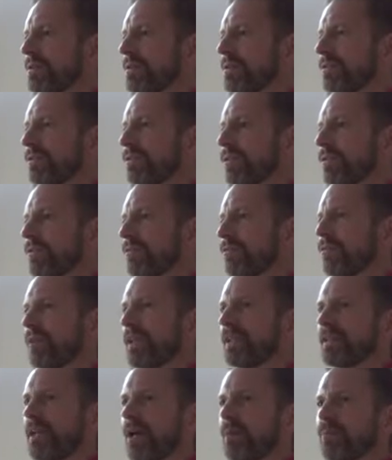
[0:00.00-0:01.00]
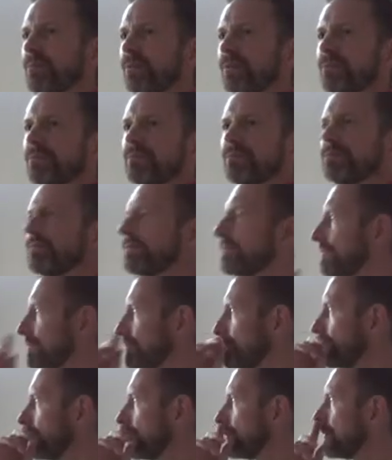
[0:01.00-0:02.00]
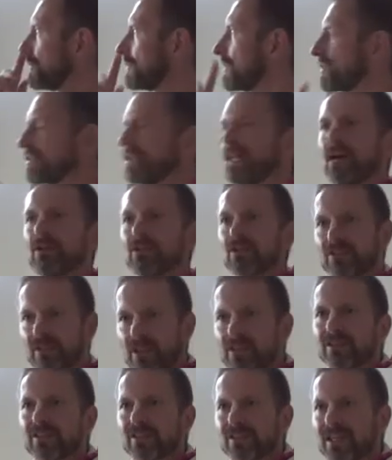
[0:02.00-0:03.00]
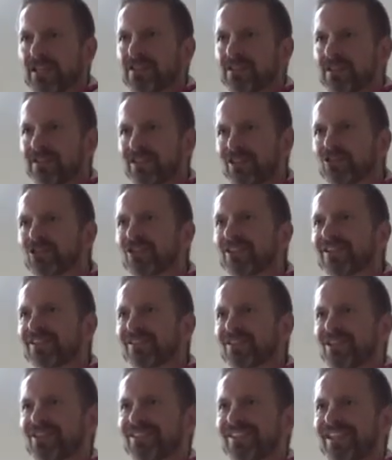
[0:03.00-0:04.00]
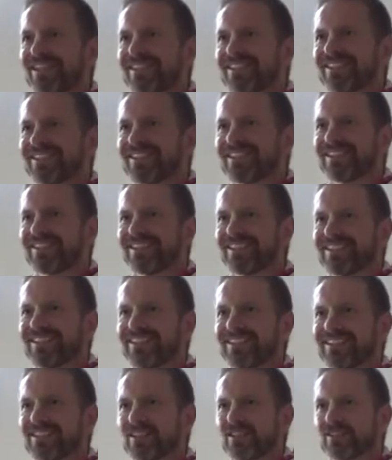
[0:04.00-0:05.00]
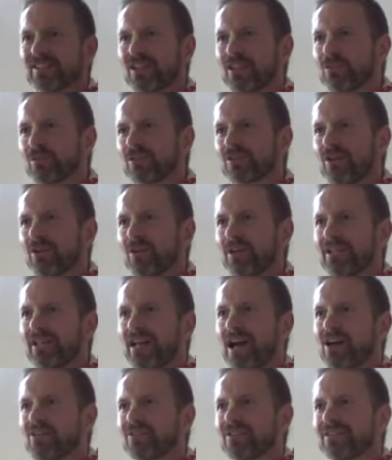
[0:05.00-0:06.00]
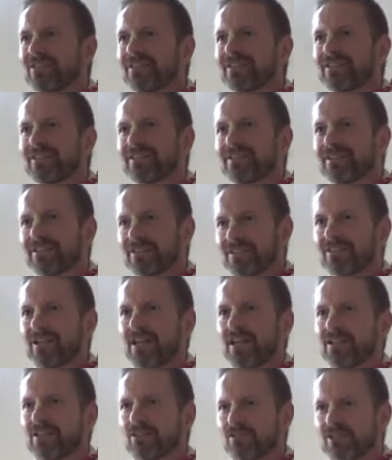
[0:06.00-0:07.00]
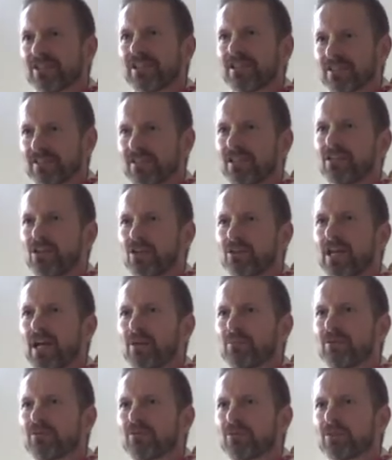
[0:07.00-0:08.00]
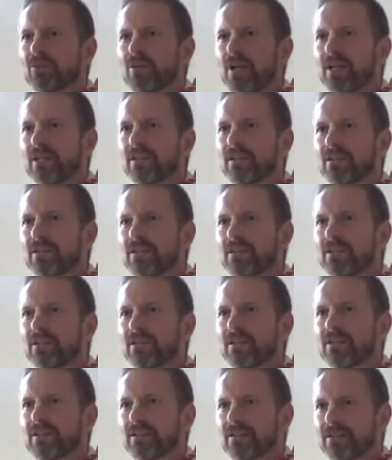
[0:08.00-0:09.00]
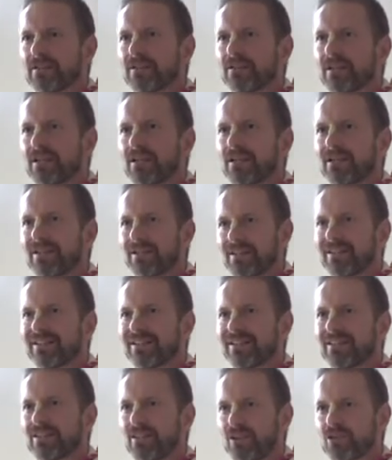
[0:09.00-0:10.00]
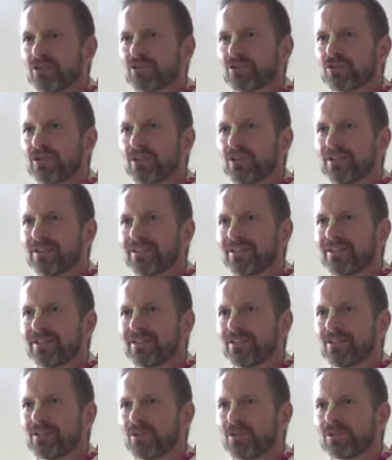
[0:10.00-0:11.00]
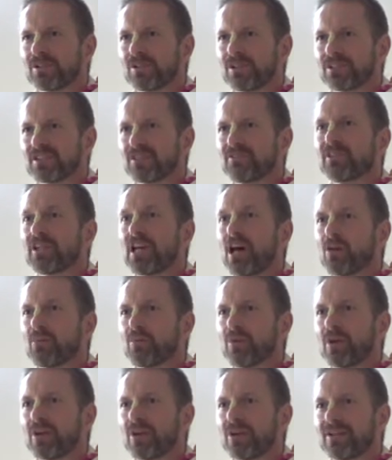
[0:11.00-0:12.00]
So, for example, just now the sun is setting. Did you see the sunset? The sun was going down. Right? You've seen the sun go down before, right? Yeah? Are you sure? Or is it just a vikalpa?